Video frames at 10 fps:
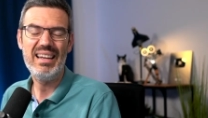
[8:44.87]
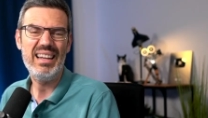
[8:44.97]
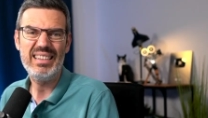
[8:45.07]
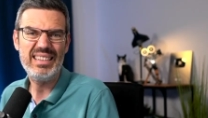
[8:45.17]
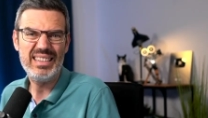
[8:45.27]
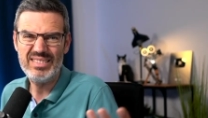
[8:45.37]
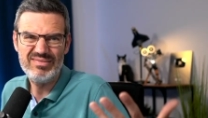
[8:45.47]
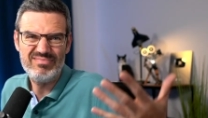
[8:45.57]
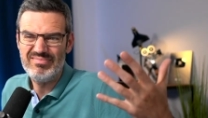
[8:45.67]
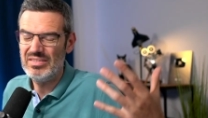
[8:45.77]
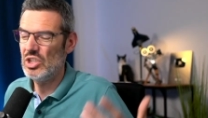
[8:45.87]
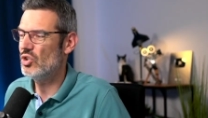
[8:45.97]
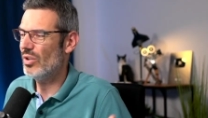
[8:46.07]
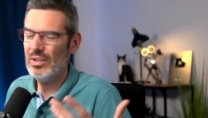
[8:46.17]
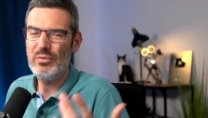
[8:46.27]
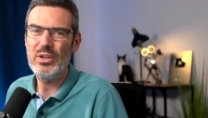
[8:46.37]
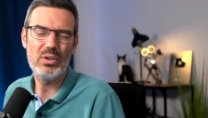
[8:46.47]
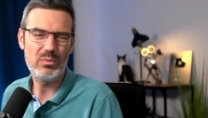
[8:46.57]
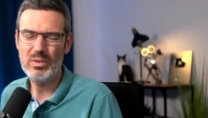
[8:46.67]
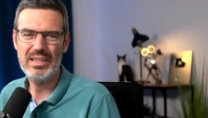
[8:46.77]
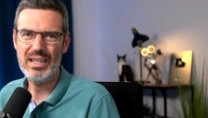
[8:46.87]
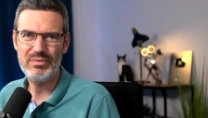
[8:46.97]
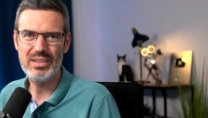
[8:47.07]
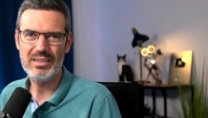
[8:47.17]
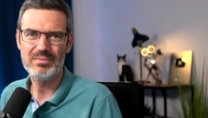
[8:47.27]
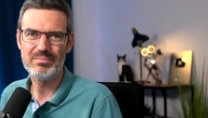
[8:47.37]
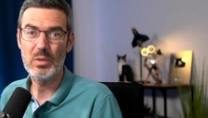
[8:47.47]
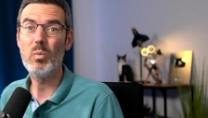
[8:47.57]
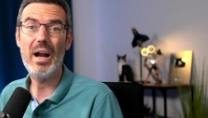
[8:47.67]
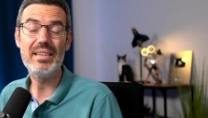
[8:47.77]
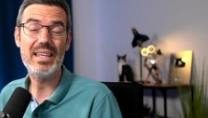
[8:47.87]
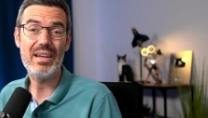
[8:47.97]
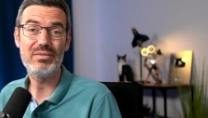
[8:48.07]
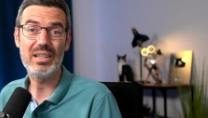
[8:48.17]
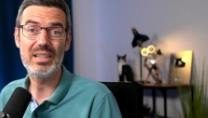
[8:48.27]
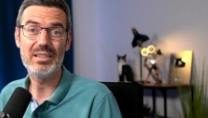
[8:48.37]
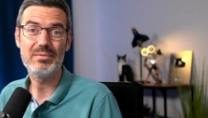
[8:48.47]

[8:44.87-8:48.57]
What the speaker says: and then try to figure out what they have done and why they have done it.